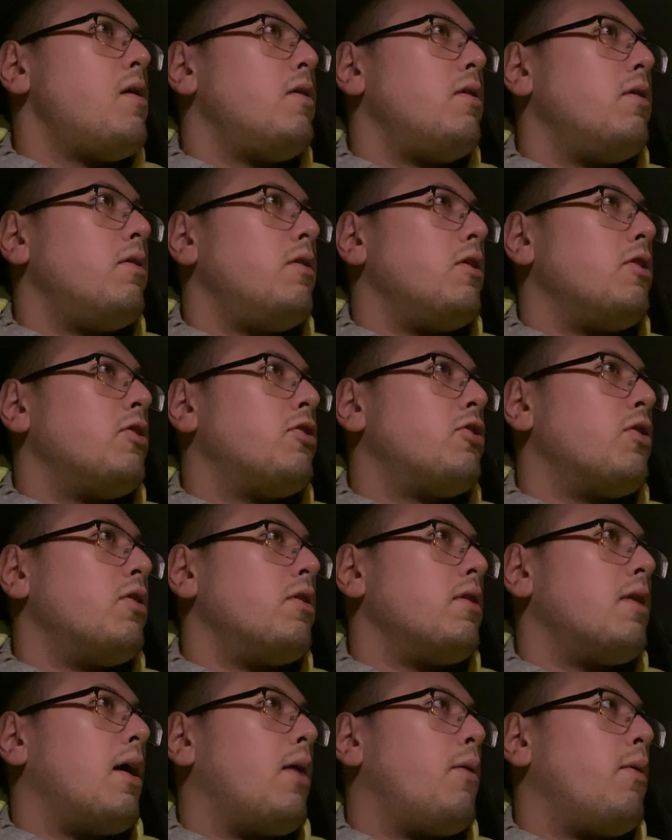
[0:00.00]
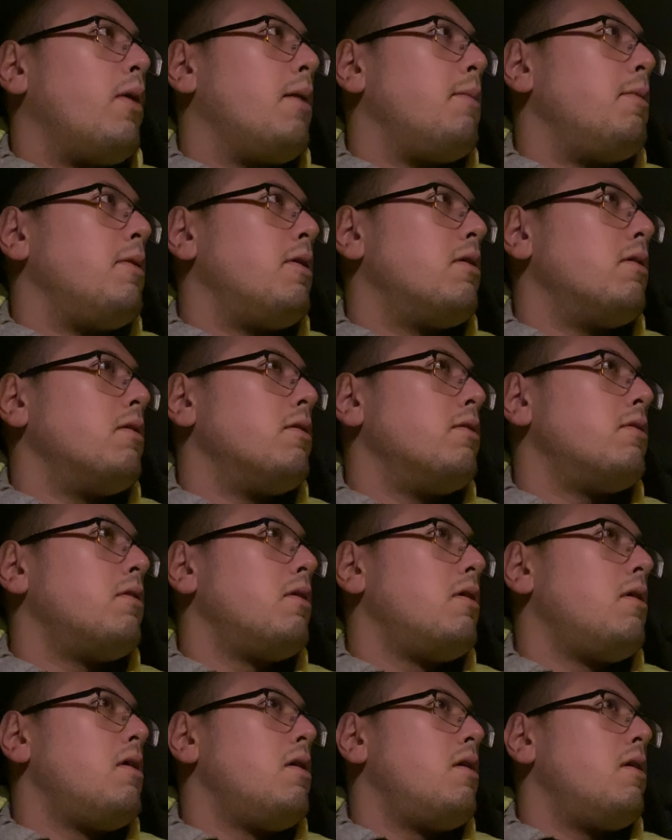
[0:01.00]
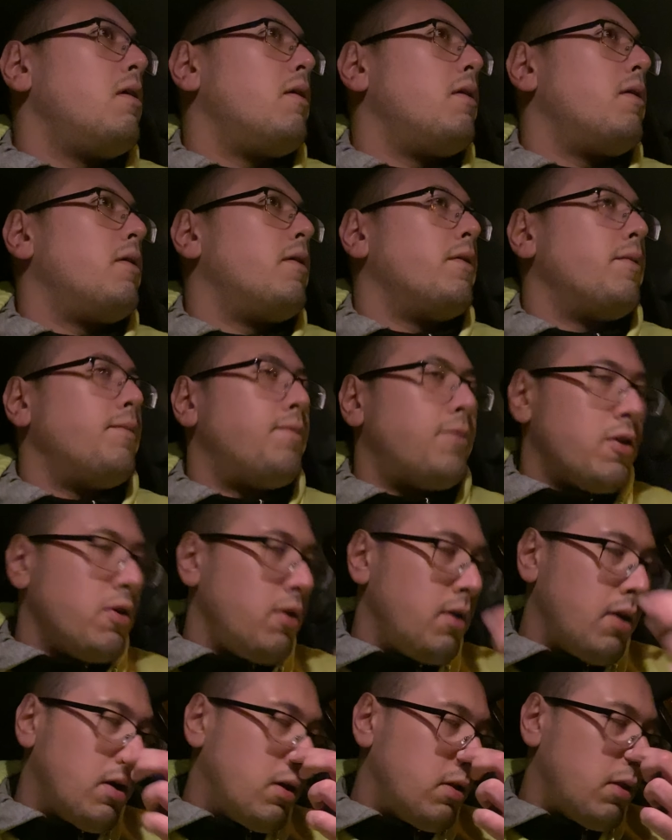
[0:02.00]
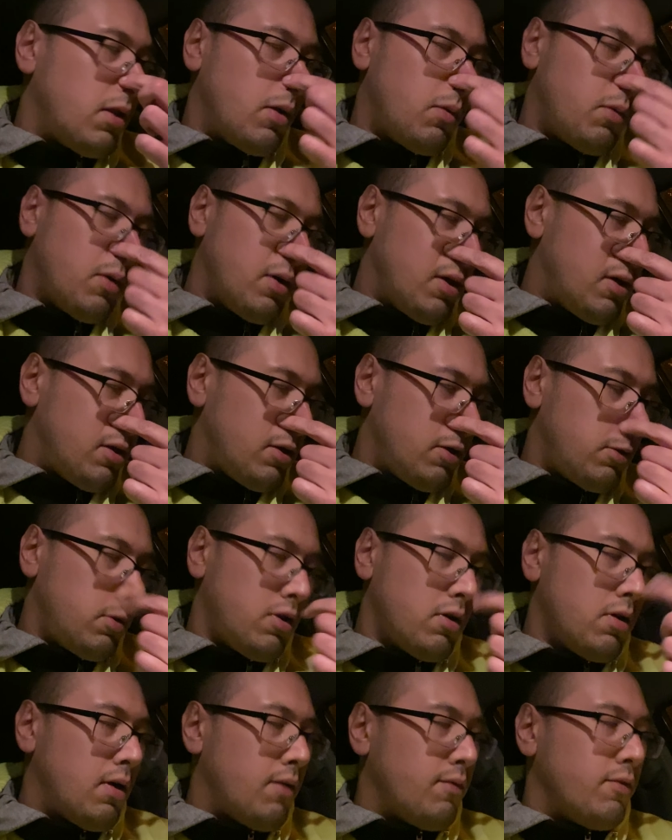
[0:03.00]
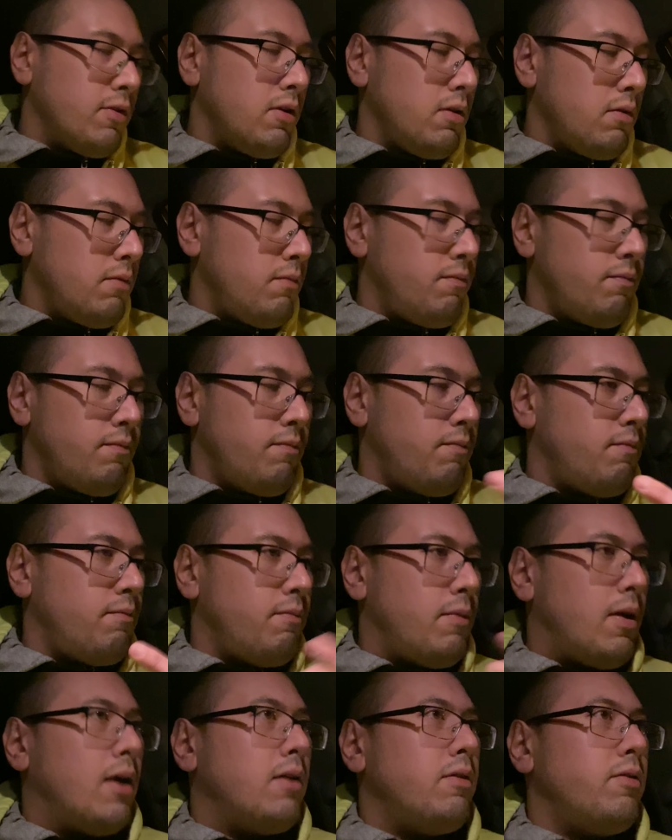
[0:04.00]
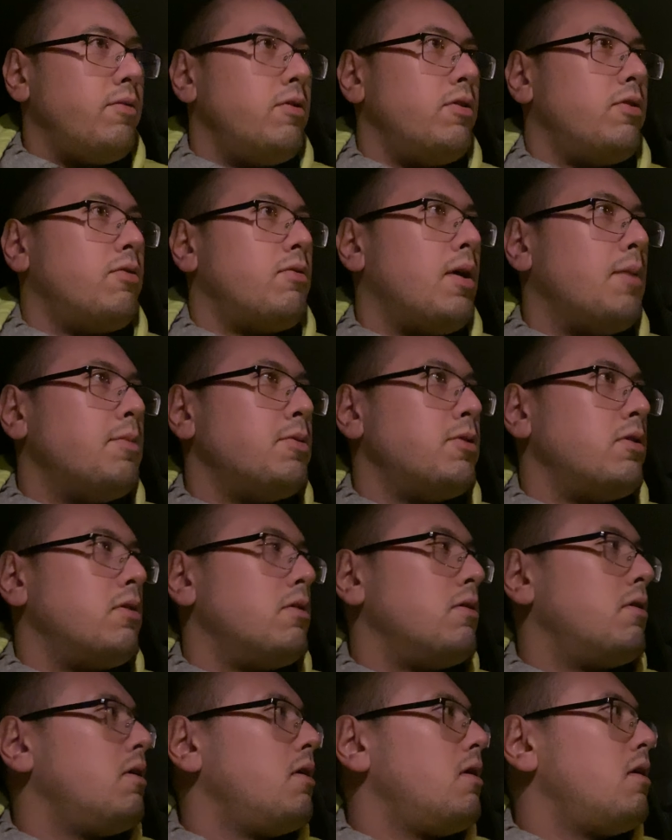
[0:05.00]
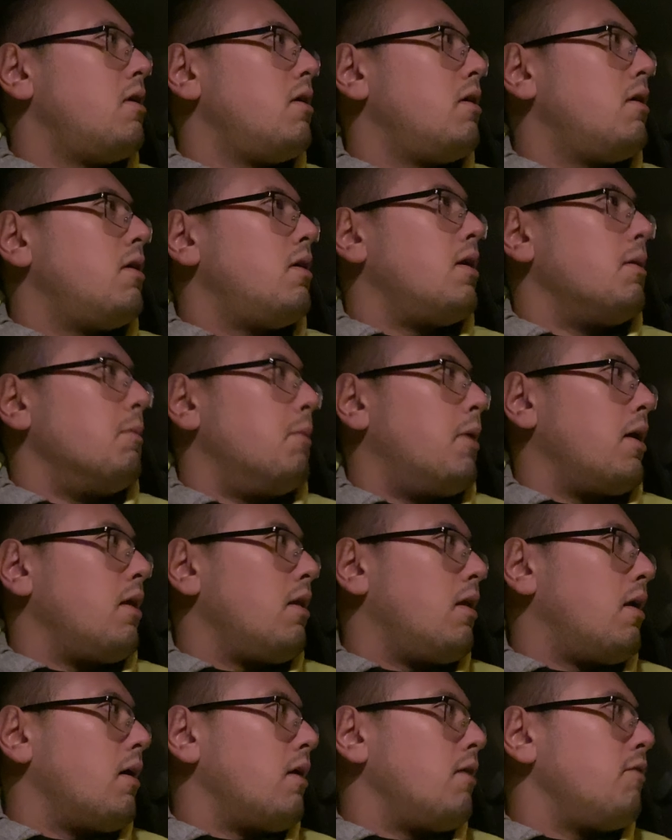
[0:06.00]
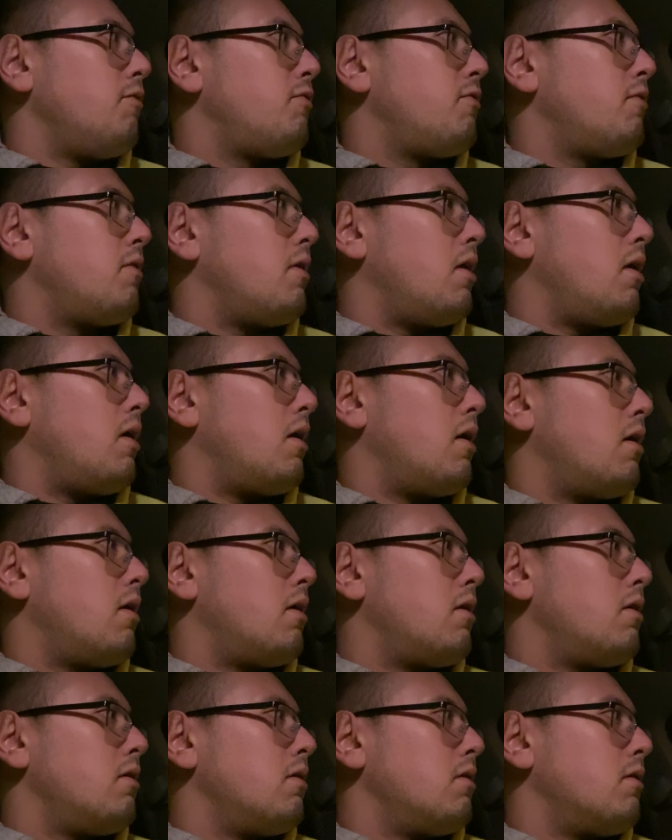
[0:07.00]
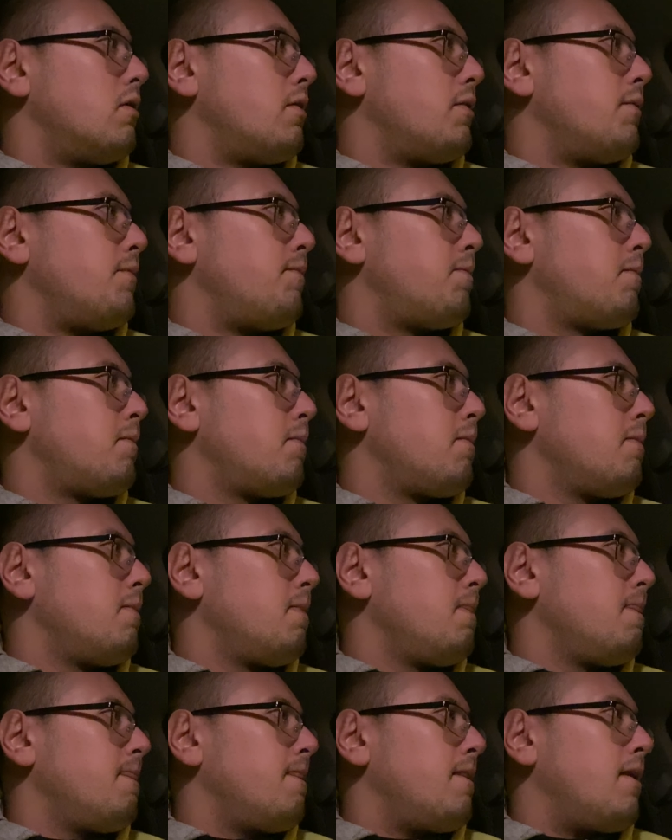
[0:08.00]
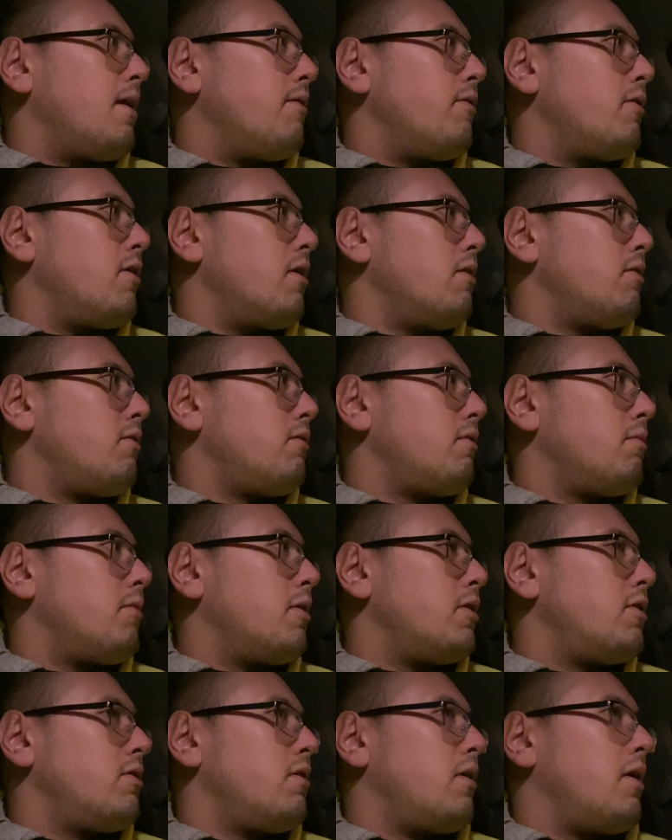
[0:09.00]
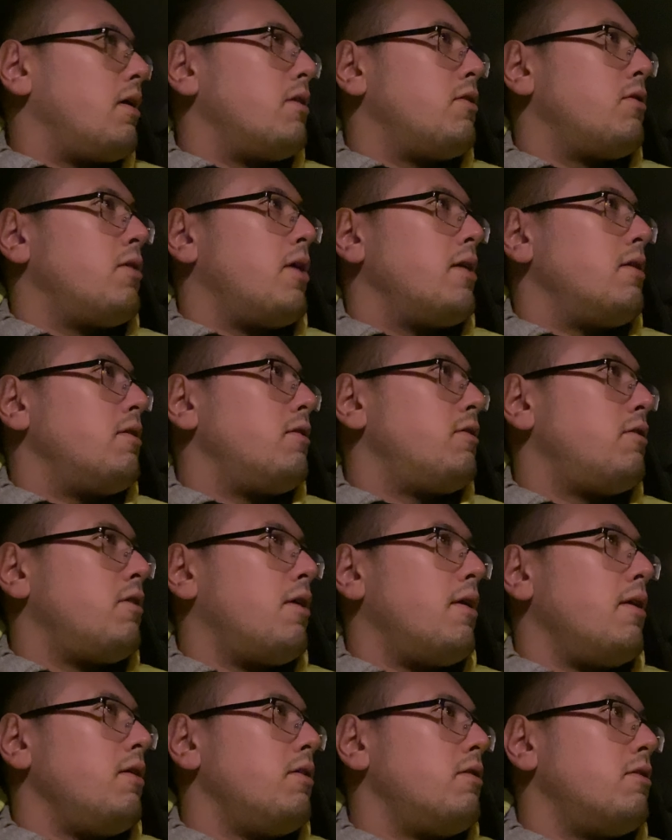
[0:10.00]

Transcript: things turning that way, because turning out that way, because obviously massive disruption in my life. And even as much as I had tried to study,